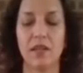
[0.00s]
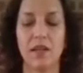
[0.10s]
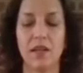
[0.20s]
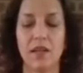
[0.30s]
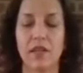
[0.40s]

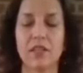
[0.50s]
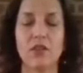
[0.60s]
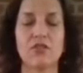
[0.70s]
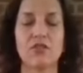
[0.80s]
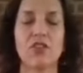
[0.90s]
And then
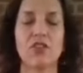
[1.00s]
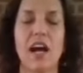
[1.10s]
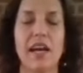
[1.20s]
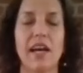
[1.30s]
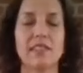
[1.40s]
close your
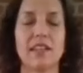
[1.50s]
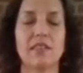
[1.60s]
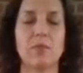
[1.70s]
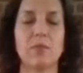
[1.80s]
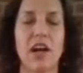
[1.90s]
eyes, let
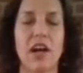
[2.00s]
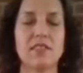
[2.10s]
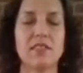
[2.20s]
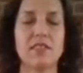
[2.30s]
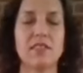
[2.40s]
them
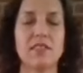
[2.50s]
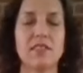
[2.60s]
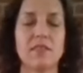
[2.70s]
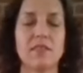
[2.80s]
rest.